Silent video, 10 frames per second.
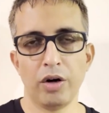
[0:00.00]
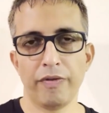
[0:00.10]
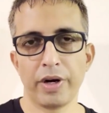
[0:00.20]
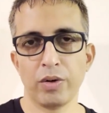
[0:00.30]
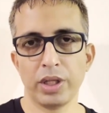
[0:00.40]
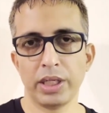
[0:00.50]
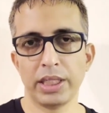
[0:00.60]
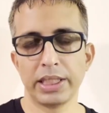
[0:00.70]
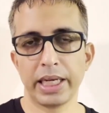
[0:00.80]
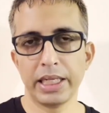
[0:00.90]
of around
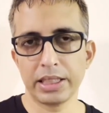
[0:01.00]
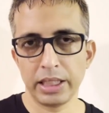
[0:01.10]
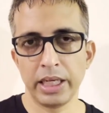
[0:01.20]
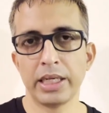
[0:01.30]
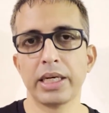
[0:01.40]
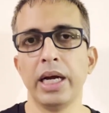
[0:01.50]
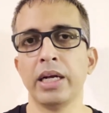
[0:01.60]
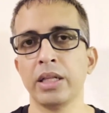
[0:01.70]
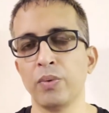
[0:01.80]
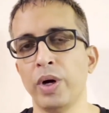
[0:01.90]
30 seconds, then try
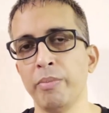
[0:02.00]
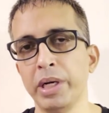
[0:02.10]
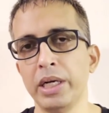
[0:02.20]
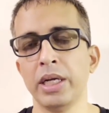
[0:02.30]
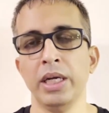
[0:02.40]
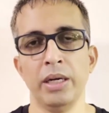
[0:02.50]
another 1 minute,